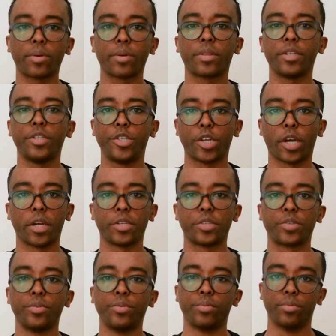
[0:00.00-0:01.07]
or the
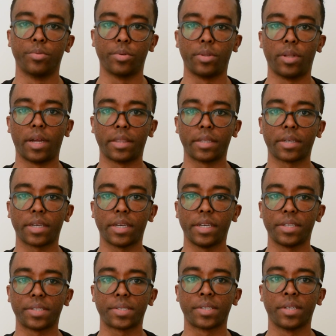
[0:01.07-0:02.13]
judge who rule on the
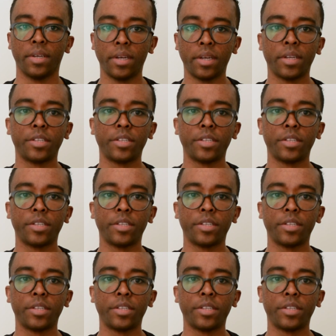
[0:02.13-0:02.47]
case.